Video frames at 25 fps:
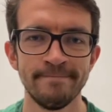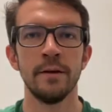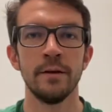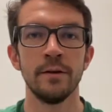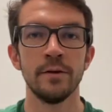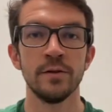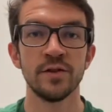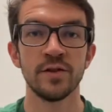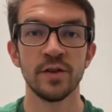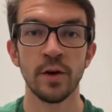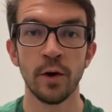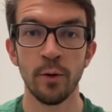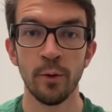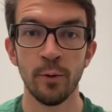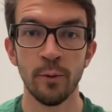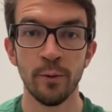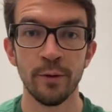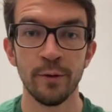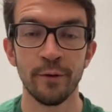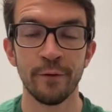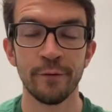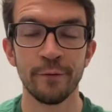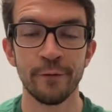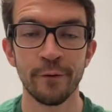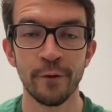So
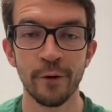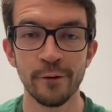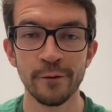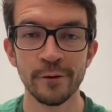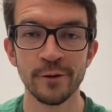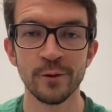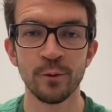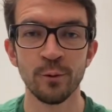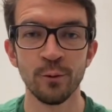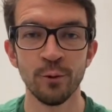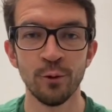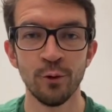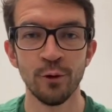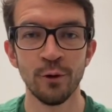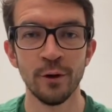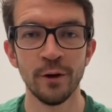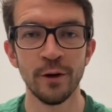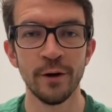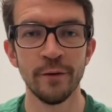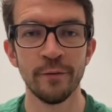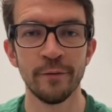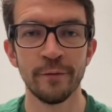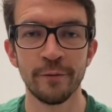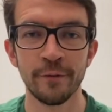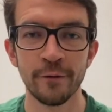the first rule
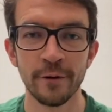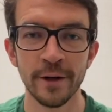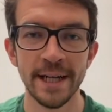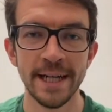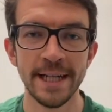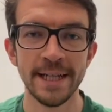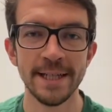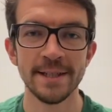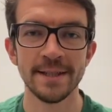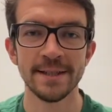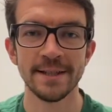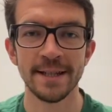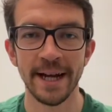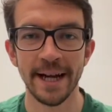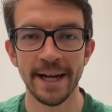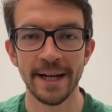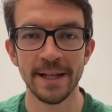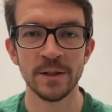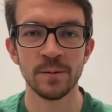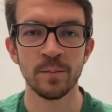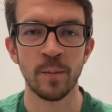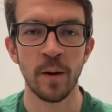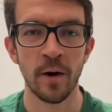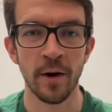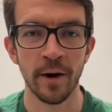of freeze
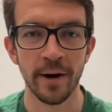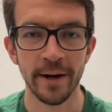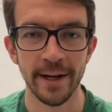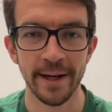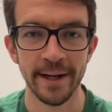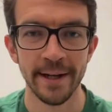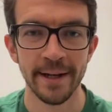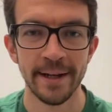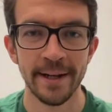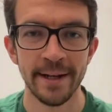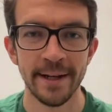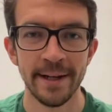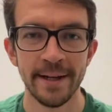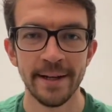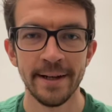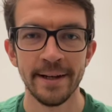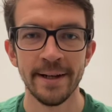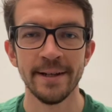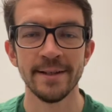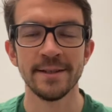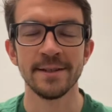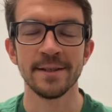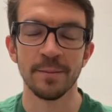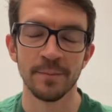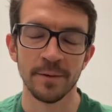dance party
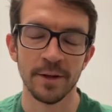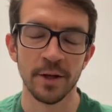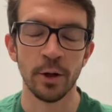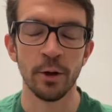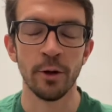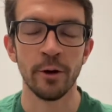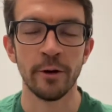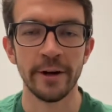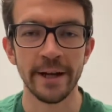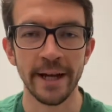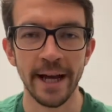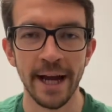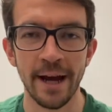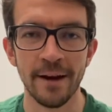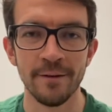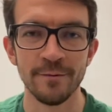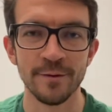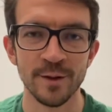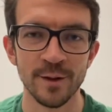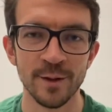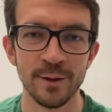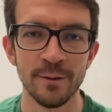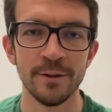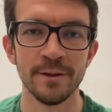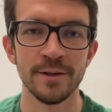is something you'll already have
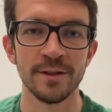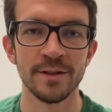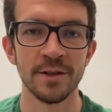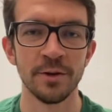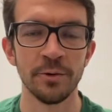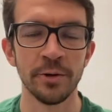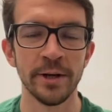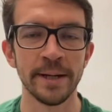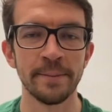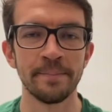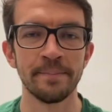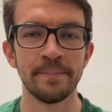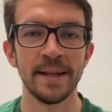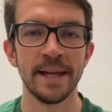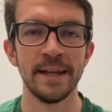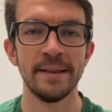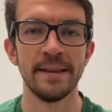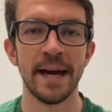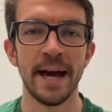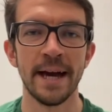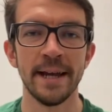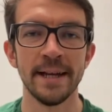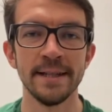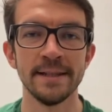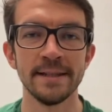students doing, and
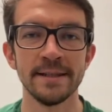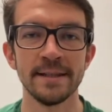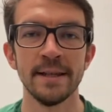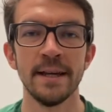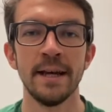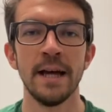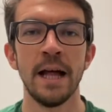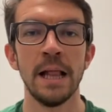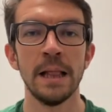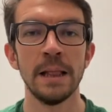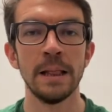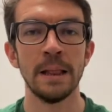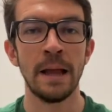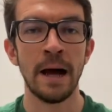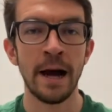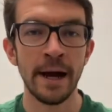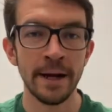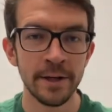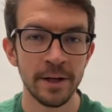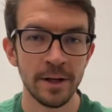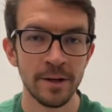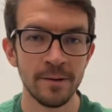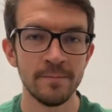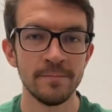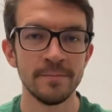that is
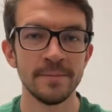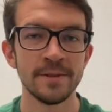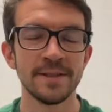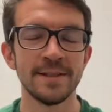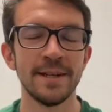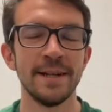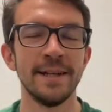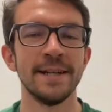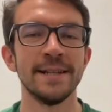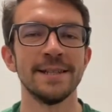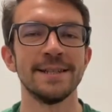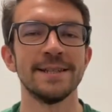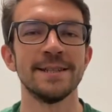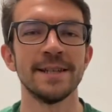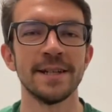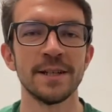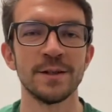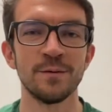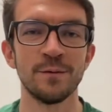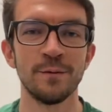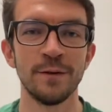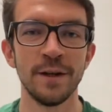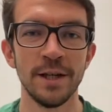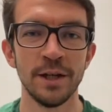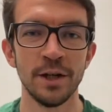line up standing 6
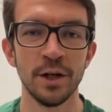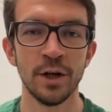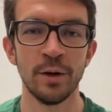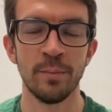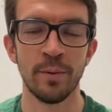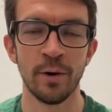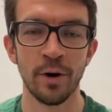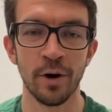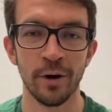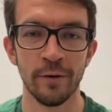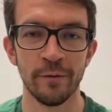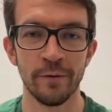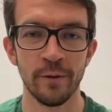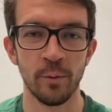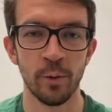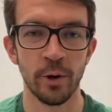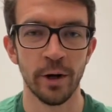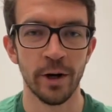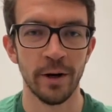feet apart from one